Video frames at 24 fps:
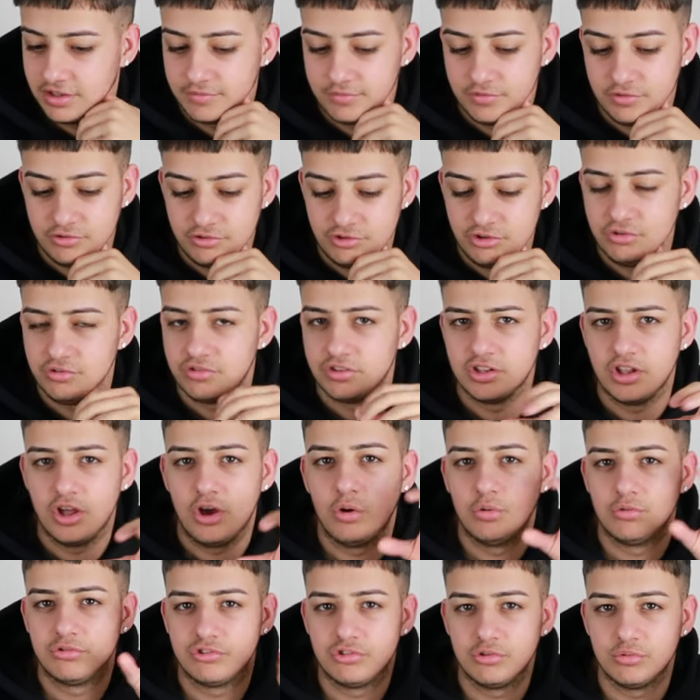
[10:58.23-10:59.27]
that if he's using the
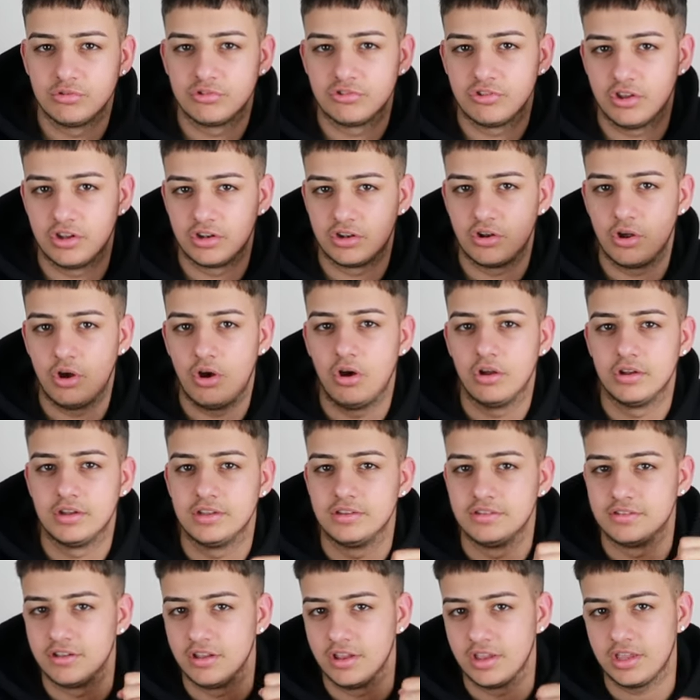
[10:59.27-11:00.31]
whole suicide card
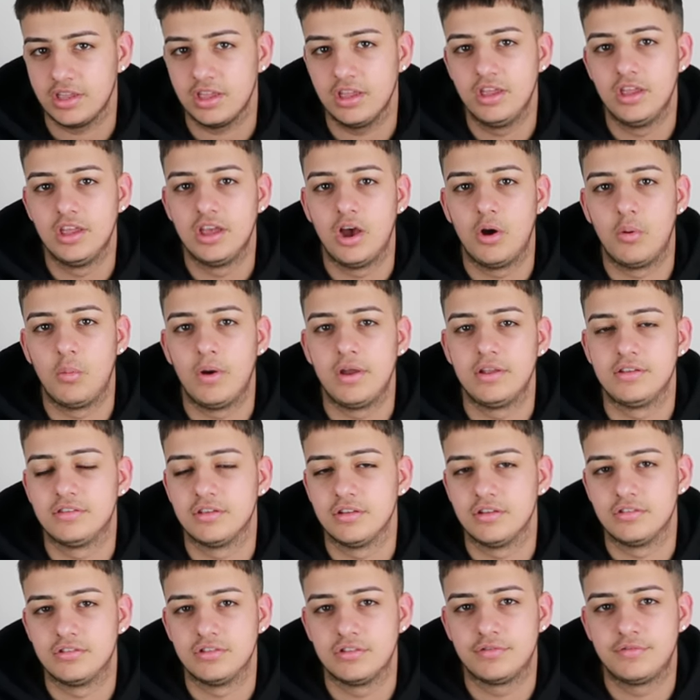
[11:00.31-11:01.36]
as, like, a way
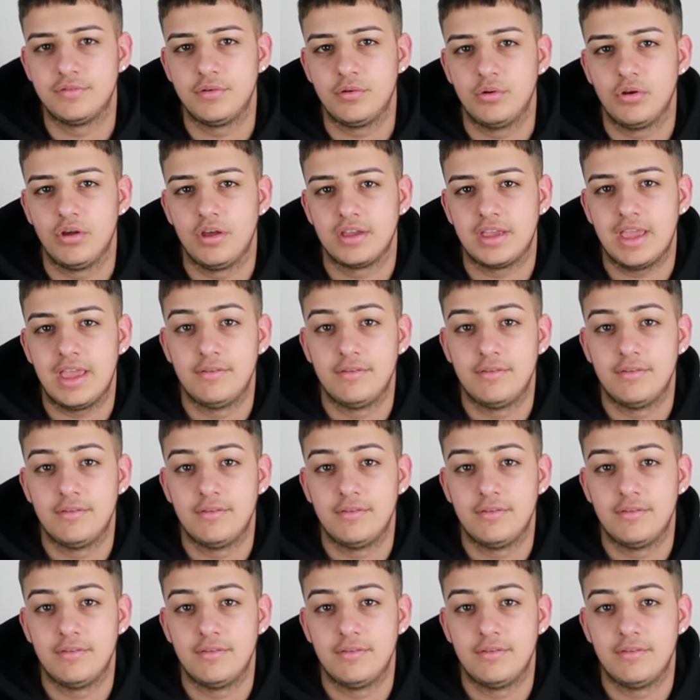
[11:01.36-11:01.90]
to just feel like